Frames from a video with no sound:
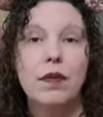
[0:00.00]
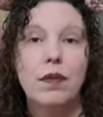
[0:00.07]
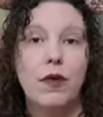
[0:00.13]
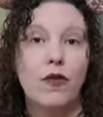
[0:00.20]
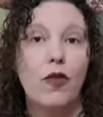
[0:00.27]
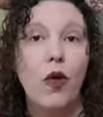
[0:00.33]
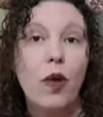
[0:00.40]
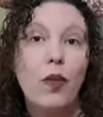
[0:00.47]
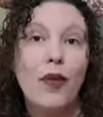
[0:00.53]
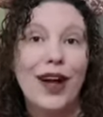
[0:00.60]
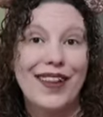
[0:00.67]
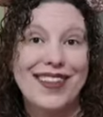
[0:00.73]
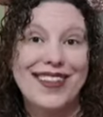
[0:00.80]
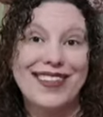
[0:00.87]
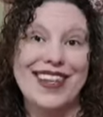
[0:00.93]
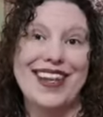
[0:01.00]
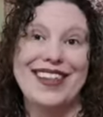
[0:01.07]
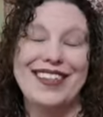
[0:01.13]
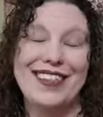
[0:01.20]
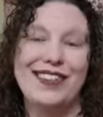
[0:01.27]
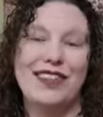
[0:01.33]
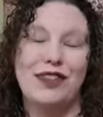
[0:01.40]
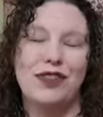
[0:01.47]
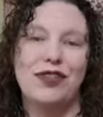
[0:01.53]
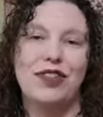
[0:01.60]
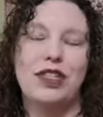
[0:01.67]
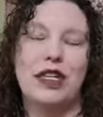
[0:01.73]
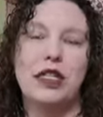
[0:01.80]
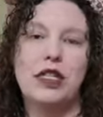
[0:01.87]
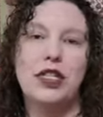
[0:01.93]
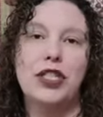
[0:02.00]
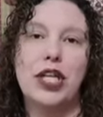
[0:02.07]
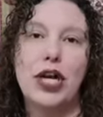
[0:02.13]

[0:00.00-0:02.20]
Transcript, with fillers: perform well in science and social studies.